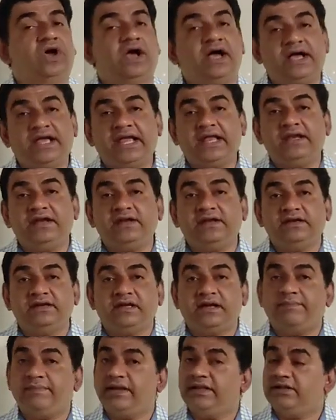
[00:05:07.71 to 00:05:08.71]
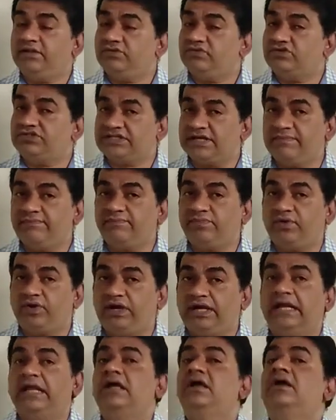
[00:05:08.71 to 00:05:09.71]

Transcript: Again, coming to the same point,